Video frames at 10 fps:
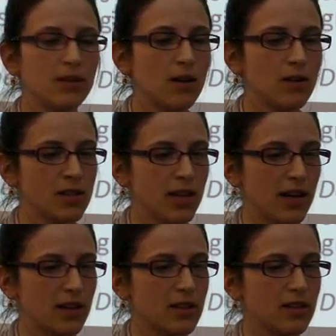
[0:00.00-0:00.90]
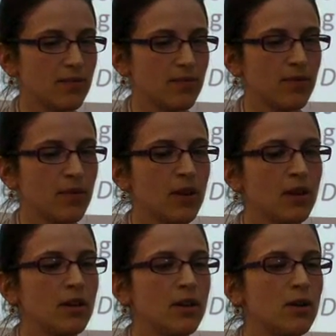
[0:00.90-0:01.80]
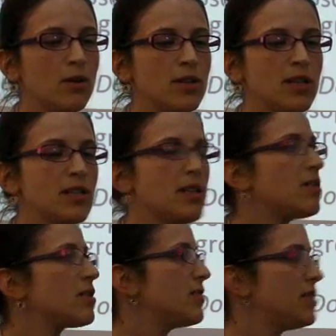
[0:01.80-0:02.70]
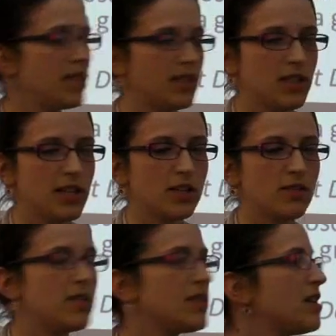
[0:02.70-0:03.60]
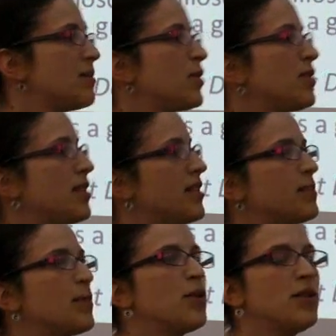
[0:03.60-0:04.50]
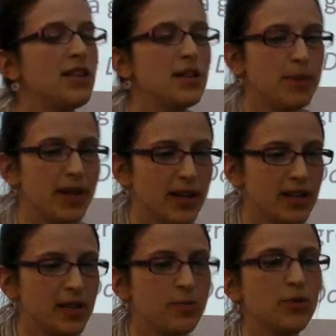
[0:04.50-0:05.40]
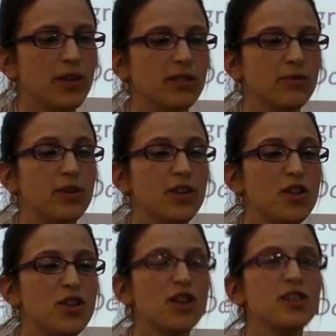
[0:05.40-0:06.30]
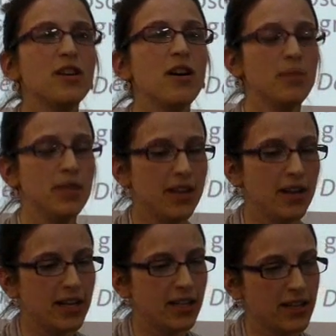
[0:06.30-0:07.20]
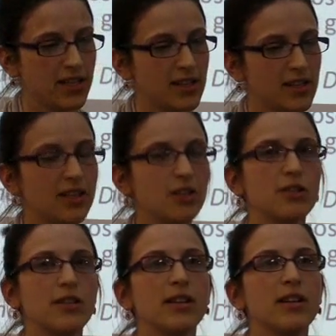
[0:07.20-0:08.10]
context. According to the Oxford English Dictionary, the term monotheism only appears in print for the third time in the early 19th century.